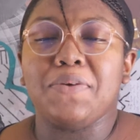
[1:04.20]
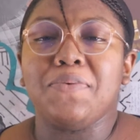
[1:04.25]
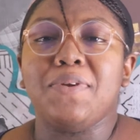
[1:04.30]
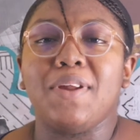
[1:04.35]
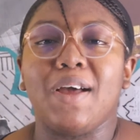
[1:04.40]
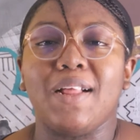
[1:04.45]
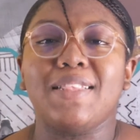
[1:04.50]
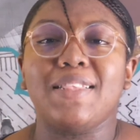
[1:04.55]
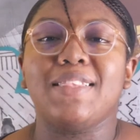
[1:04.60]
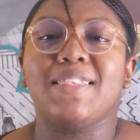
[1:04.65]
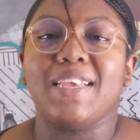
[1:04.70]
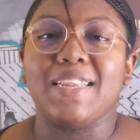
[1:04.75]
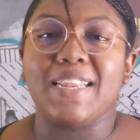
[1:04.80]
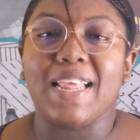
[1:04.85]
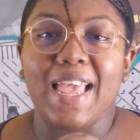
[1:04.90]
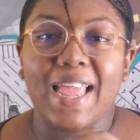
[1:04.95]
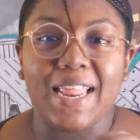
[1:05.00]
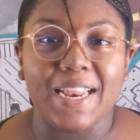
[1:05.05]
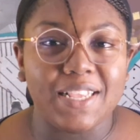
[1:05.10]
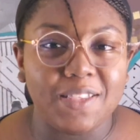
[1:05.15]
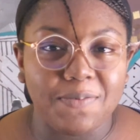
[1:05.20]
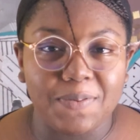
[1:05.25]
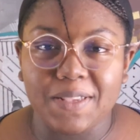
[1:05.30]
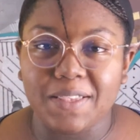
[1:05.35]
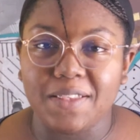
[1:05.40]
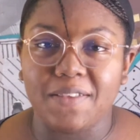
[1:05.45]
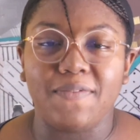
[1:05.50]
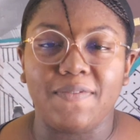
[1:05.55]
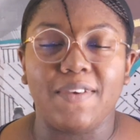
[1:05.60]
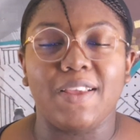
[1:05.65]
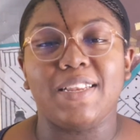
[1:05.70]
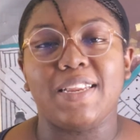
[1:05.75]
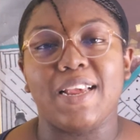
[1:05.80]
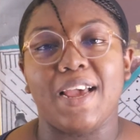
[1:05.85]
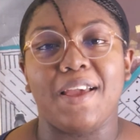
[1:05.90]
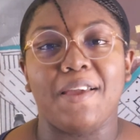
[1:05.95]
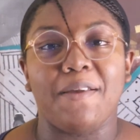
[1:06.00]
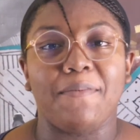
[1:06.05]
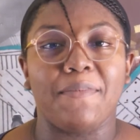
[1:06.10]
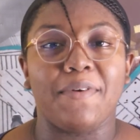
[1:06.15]
do not set any specific
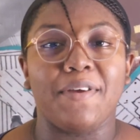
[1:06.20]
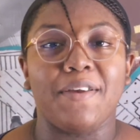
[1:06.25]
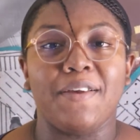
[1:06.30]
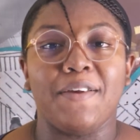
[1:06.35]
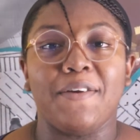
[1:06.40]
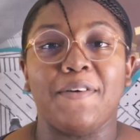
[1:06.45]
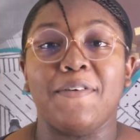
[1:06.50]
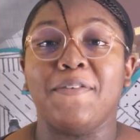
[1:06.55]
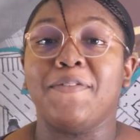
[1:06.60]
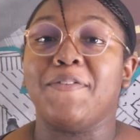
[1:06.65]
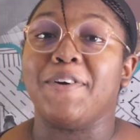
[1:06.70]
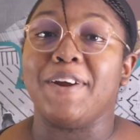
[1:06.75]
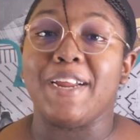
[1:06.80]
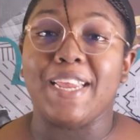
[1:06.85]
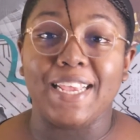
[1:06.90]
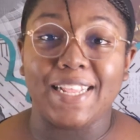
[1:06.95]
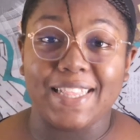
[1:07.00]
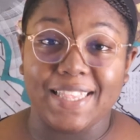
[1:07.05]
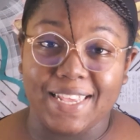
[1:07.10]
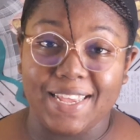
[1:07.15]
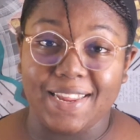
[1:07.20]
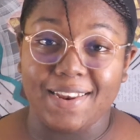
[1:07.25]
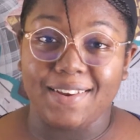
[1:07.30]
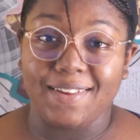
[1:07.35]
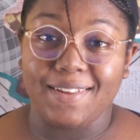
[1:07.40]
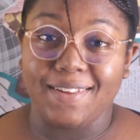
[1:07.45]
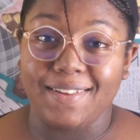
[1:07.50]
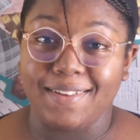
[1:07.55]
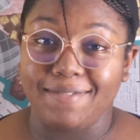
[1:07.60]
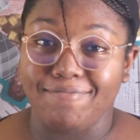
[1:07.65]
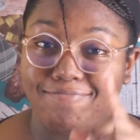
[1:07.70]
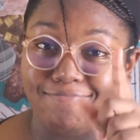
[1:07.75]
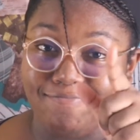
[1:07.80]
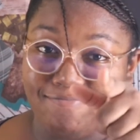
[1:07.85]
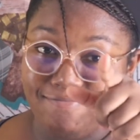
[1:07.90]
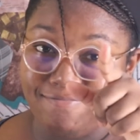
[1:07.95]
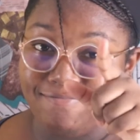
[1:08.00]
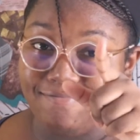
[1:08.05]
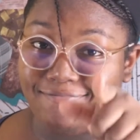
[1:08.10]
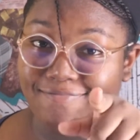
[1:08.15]
time for eating.
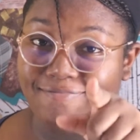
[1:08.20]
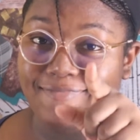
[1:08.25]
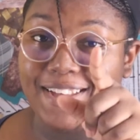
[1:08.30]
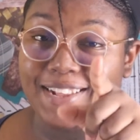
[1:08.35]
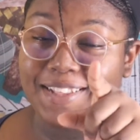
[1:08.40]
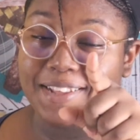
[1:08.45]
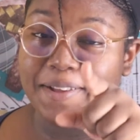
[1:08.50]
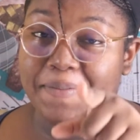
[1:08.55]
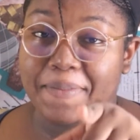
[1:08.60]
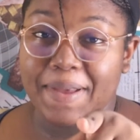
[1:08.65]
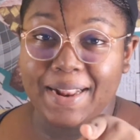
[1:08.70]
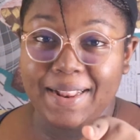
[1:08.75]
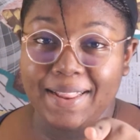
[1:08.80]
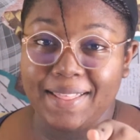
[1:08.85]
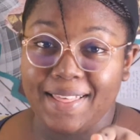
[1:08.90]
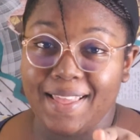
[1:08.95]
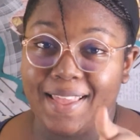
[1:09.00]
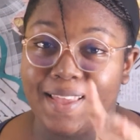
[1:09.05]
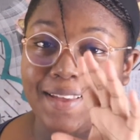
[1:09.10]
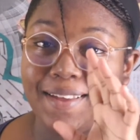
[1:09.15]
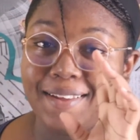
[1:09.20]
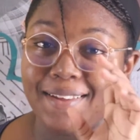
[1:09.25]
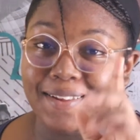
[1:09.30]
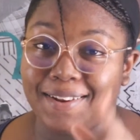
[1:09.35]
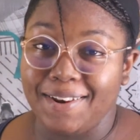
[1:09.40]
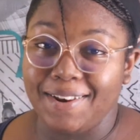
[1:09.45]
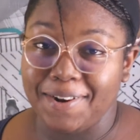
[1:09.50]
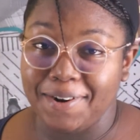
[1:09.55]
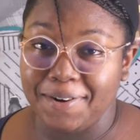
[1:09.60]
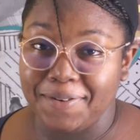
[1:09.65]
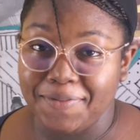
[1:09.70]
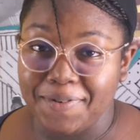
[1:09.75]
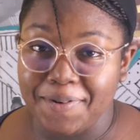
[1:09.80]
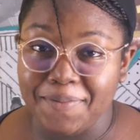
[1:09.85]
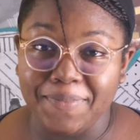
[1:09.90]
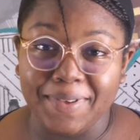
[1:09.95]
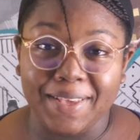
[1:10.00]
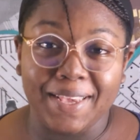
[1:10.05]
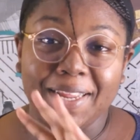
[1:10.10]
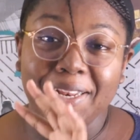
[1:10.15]
That's a bad thing. Learn
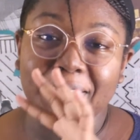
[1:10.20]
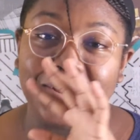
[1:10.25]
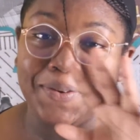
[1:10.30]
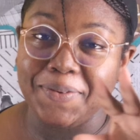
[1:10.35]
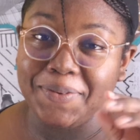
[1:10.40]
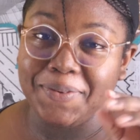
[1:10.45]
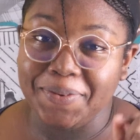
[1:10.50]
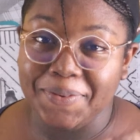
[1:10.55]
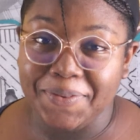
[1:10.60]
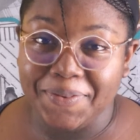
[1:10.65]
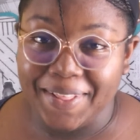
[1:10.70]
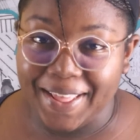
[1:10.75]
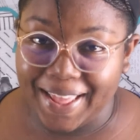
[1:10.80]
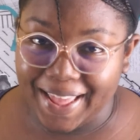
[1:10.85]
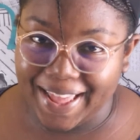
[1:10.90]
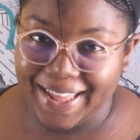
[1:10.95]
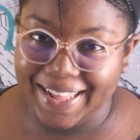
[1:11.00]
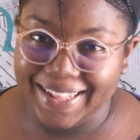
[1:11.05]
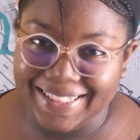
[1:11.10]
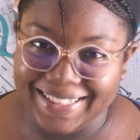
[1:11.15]
from me. Don't do that.